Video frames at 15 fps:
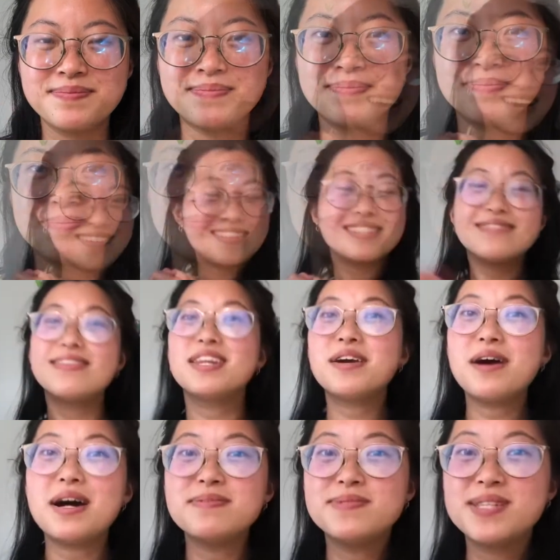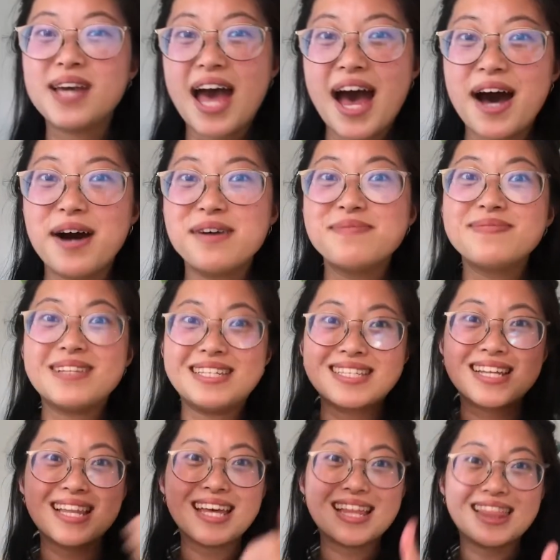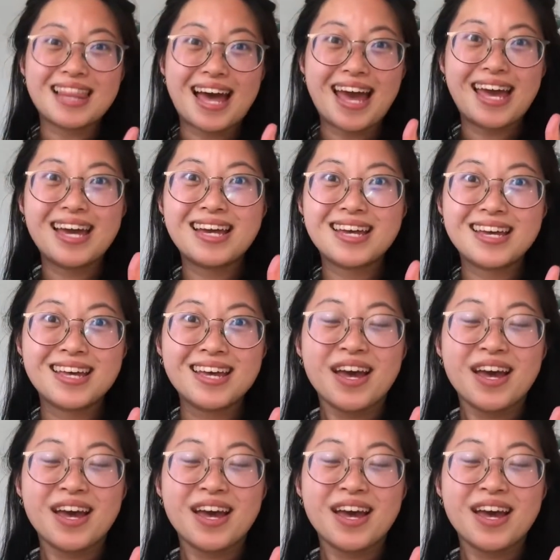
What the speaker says: If this video helped you out, please click like,